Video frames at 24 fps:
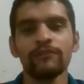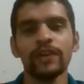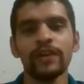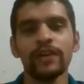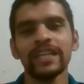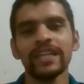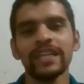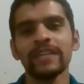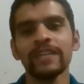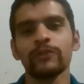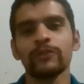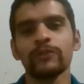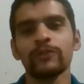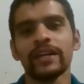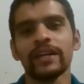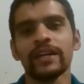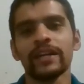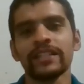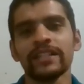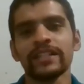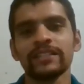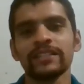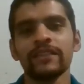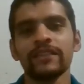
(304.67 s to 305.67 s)
For any
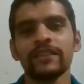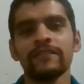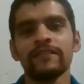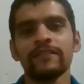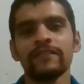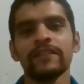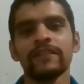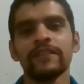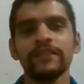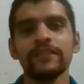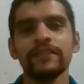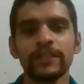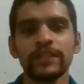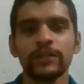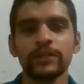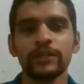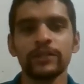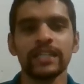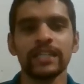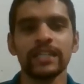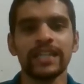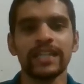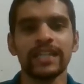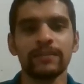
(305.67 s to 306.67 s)
inquiries, feel
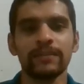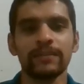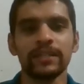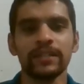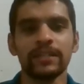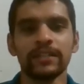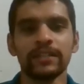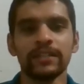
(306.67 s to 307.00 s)
free to contact